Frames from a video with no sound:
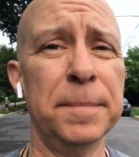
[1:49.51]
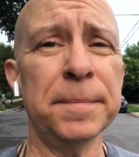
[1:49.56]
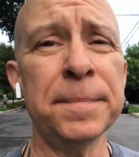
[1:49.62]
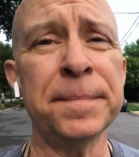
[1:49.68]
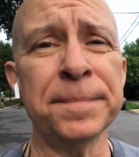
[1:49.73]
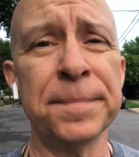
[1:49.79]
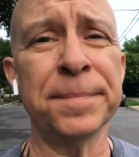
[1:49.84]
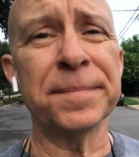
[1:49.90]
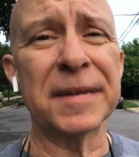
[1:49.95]

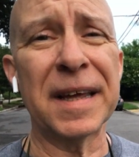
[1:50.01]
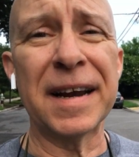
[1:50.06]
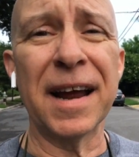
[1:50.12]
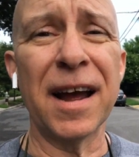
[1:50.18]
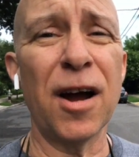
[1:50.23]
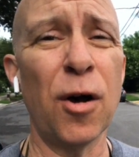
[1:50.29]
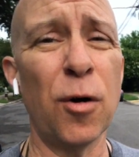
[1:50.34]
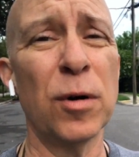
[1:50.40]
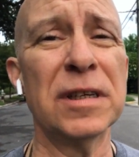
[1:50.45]
And
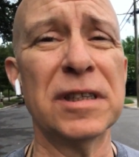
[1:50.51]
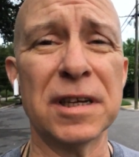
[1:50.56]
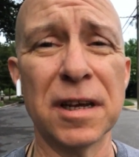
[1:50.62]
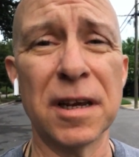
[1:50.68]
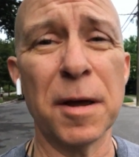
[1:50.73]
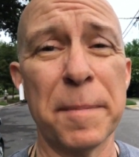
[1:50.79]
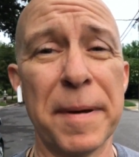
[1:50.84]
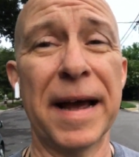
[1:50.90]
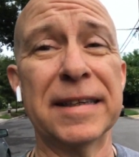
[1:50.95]
I always
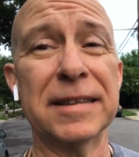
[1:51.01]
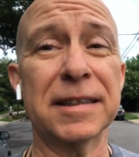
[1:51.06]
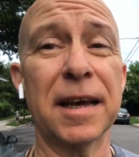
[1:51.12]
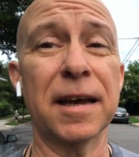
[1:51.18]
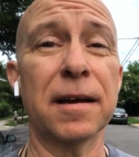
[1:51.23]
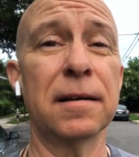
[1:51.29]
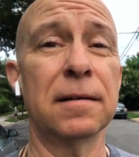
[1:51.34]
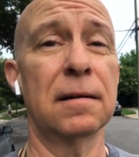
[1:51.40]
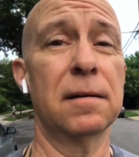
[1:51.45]
end up
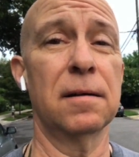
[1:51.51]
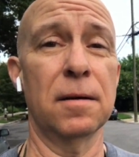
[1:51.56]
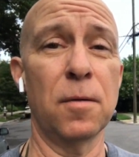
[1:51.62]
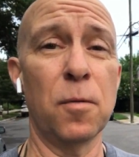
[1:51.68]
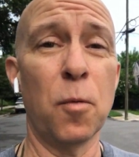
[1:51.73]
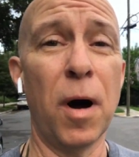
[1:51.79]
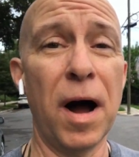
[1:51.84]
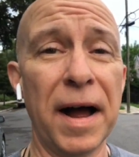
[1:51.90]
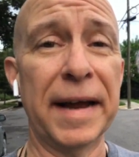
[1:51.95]
asking,
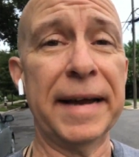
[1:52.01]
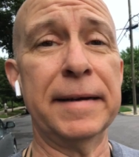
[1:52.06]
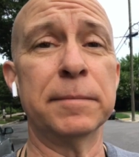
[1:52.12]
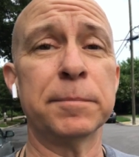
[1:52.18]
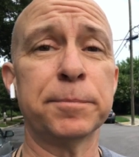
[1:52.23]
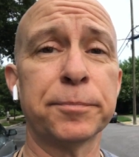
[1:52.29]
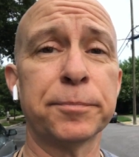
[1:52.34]
why?